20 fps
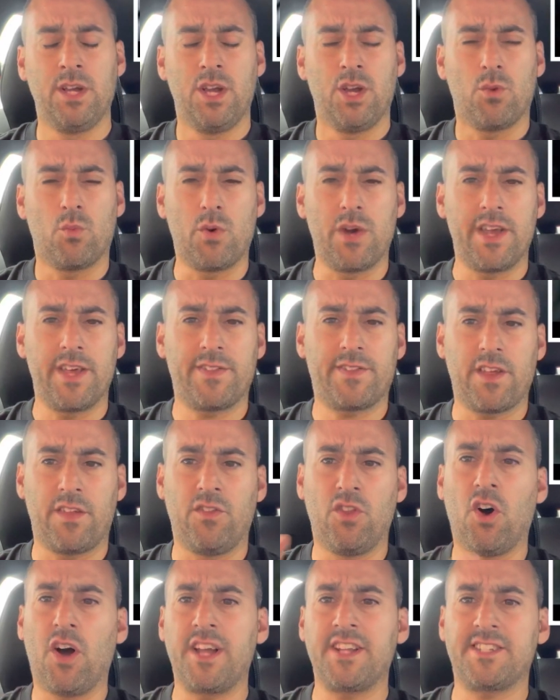with
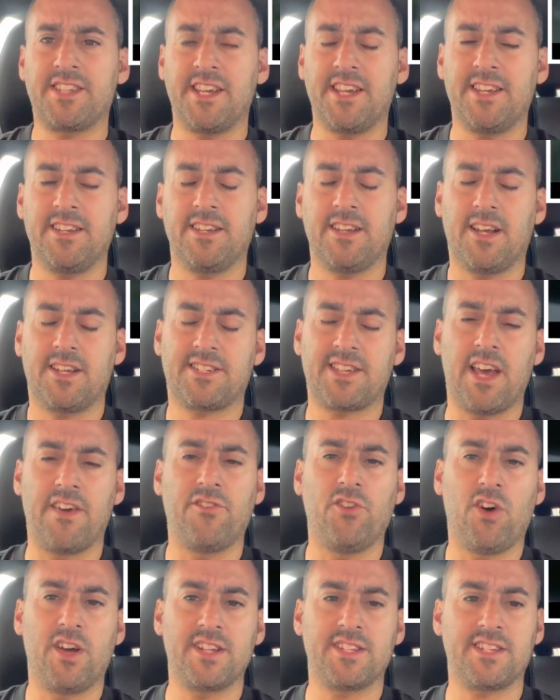a set
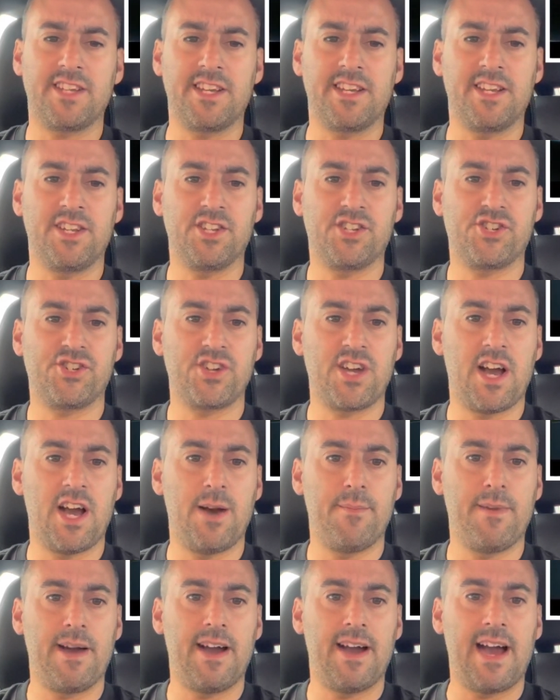of 19-inch
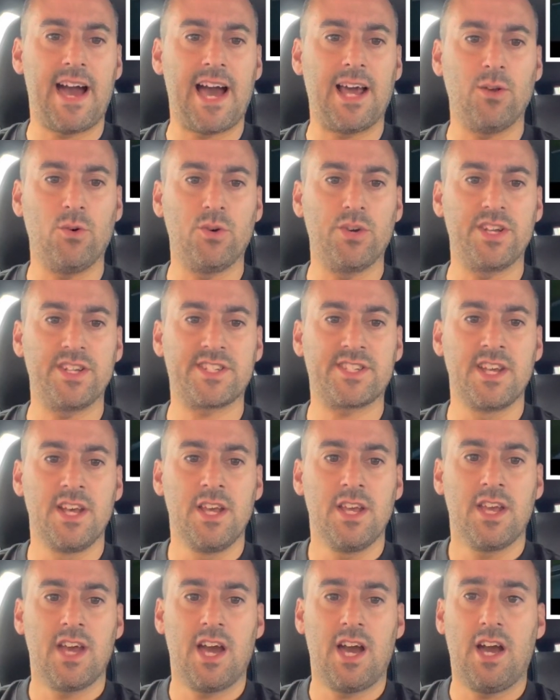alloys
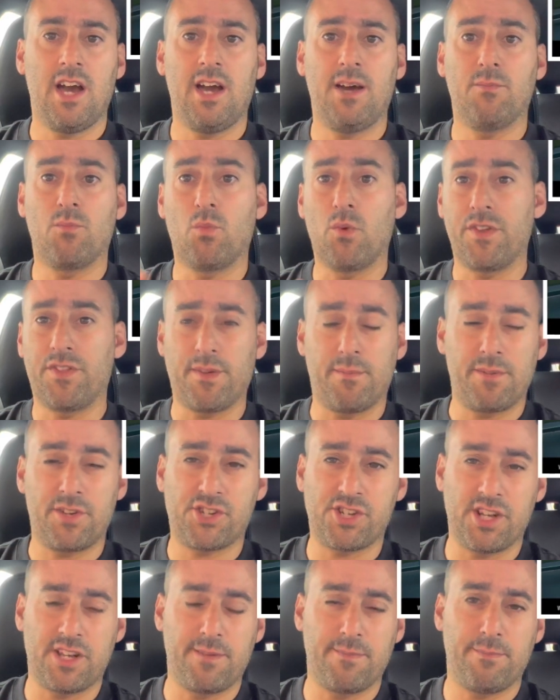with a
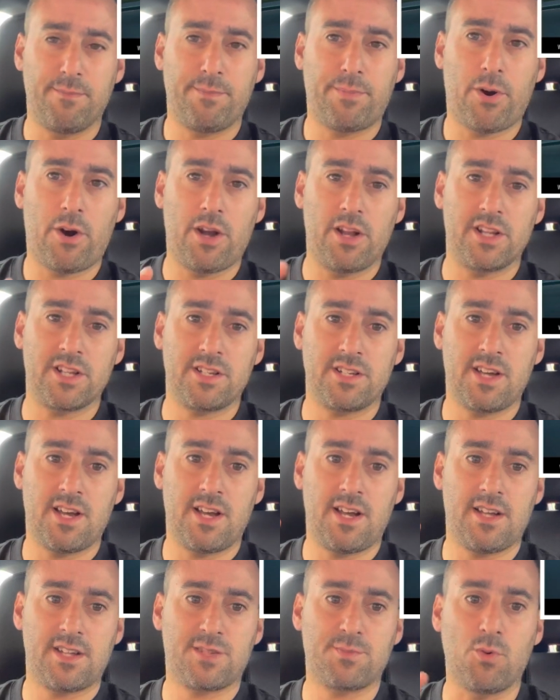Michelin
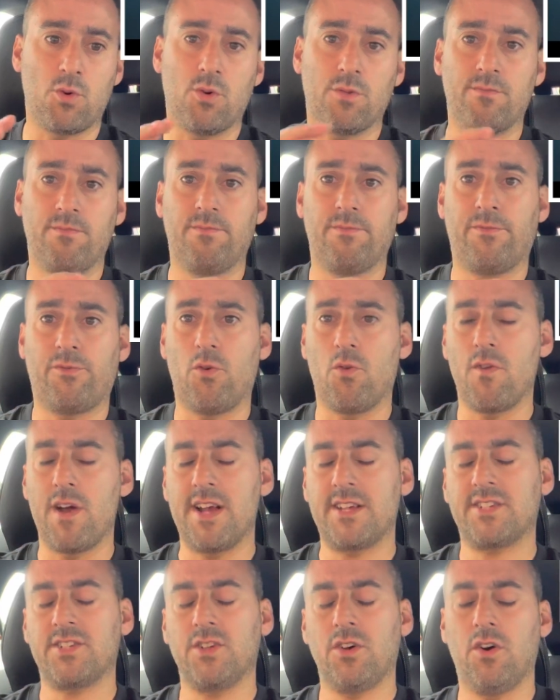Pilot Sport
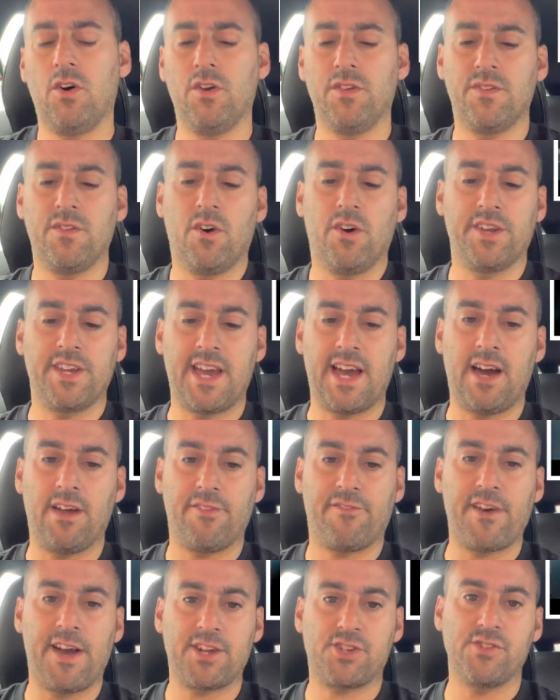4S on it out of
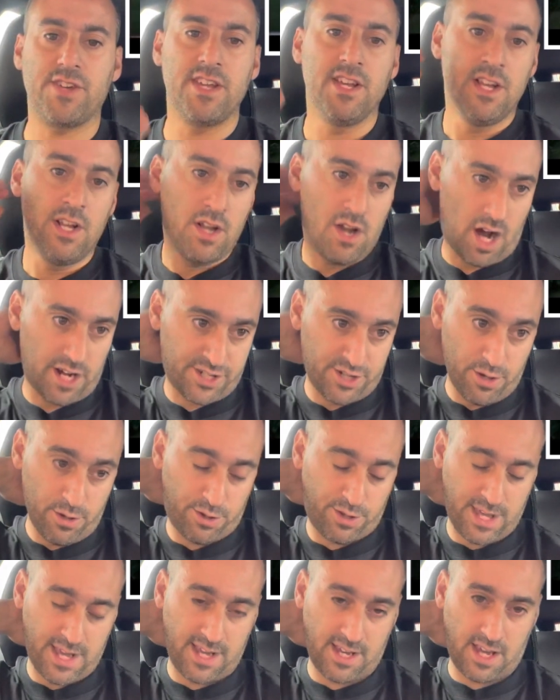the factory. I do
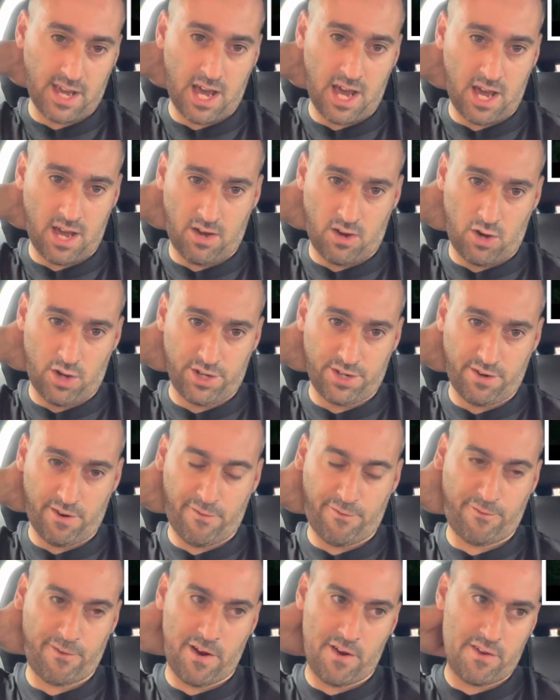think Honda
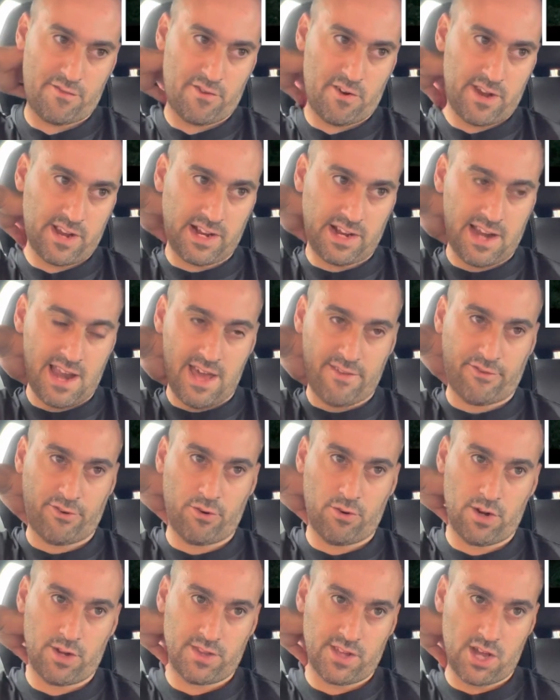are very
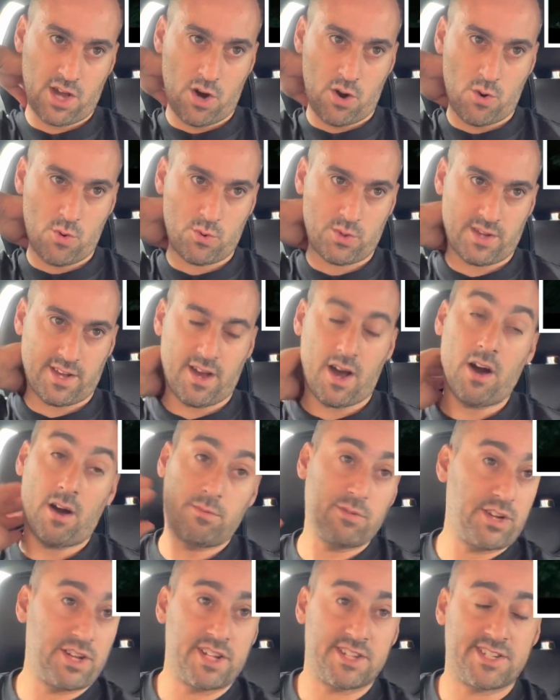clever at the old,
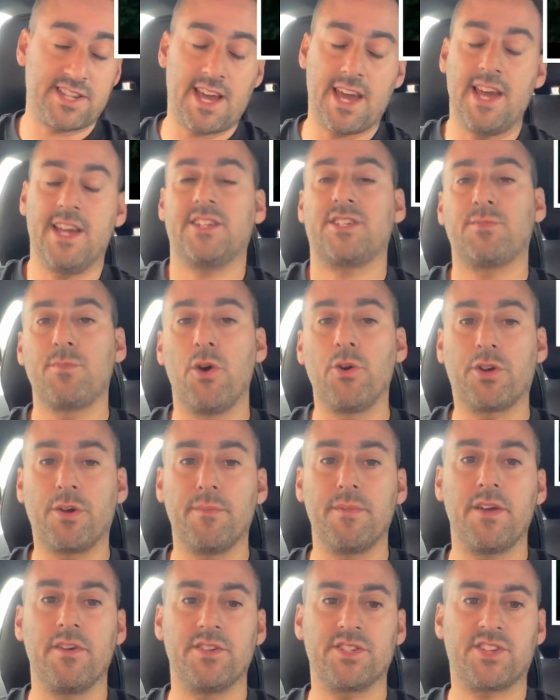I'm going to say it, smoke
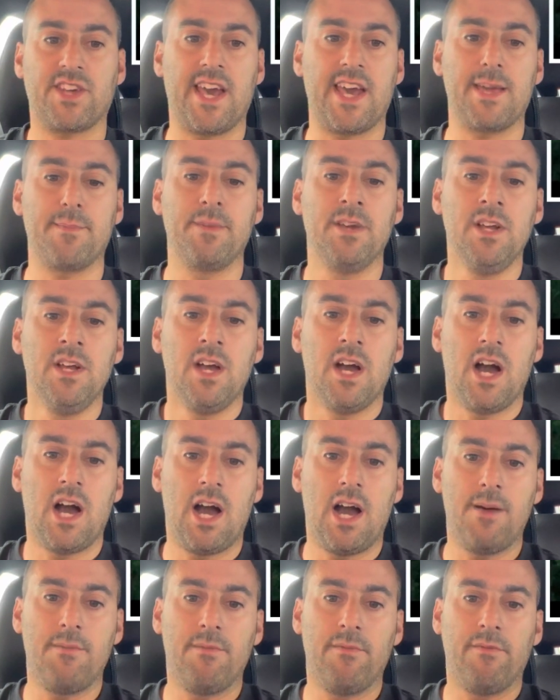and mirrors game.
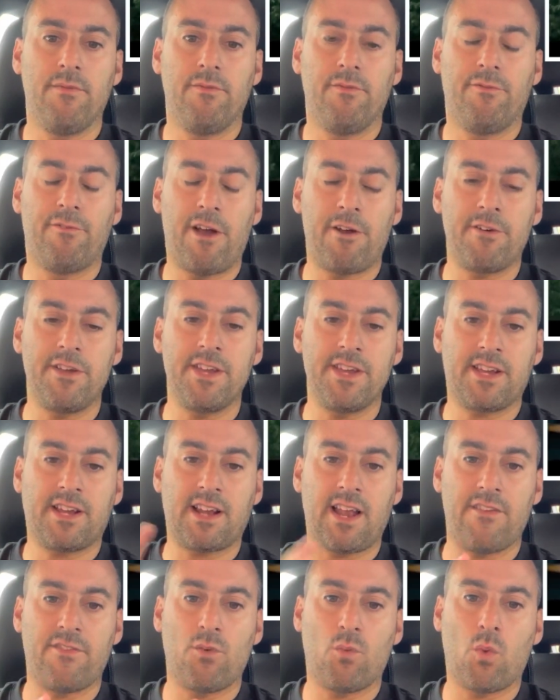Very
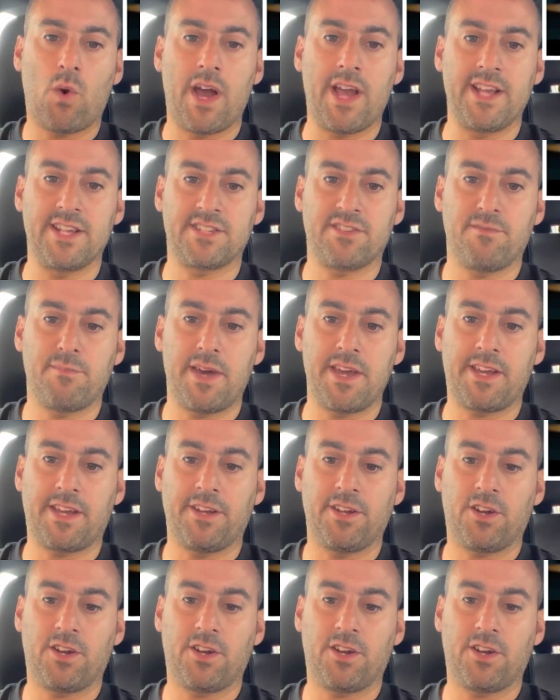clever ways of making a